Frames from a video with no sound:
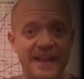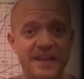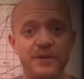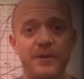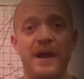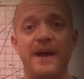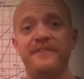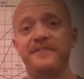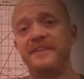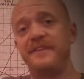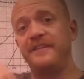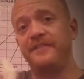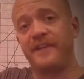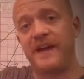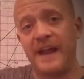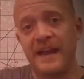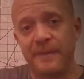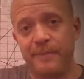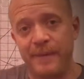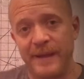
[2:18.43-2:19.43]
and you have to
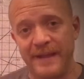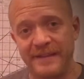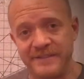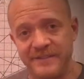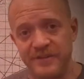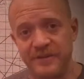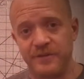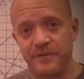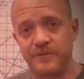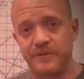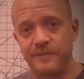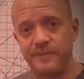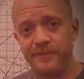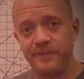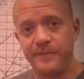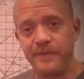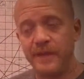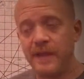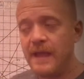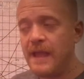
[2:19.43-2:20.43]
divide it by
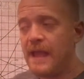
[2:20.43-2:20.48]
2.